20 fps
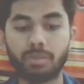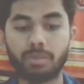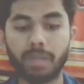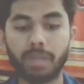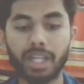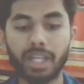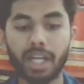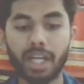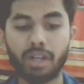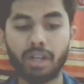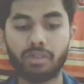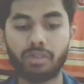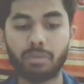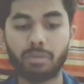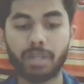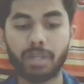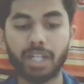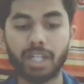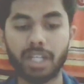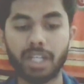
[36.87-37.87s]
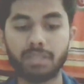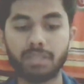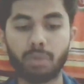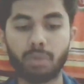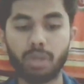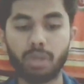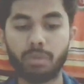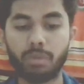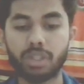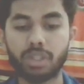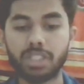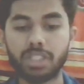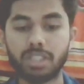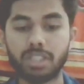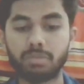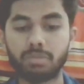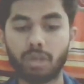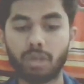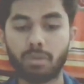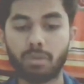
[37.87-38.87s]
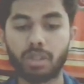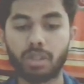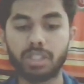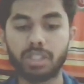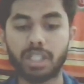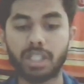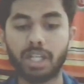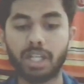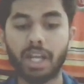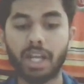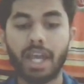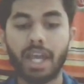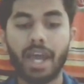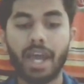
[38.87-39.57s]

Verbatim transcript: to make and you have to make a small box here, small box here